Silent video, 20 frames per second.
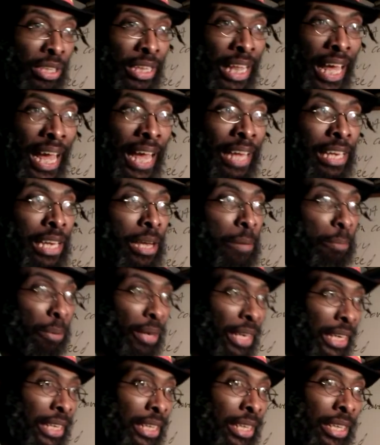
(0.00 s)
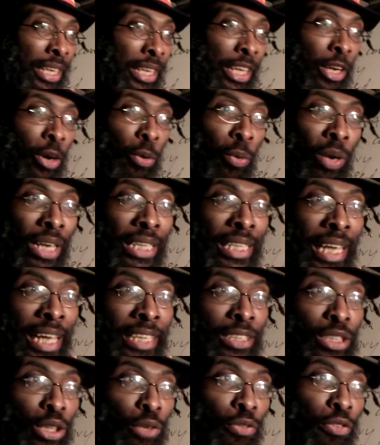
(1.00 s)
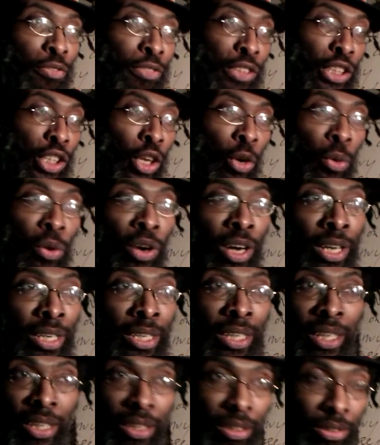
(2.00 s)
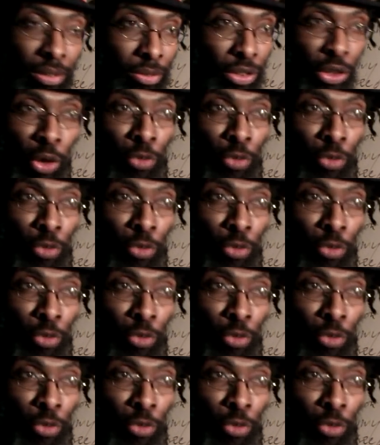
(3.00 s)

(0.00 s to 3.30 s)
that politically or whatnot, so forth and so on. So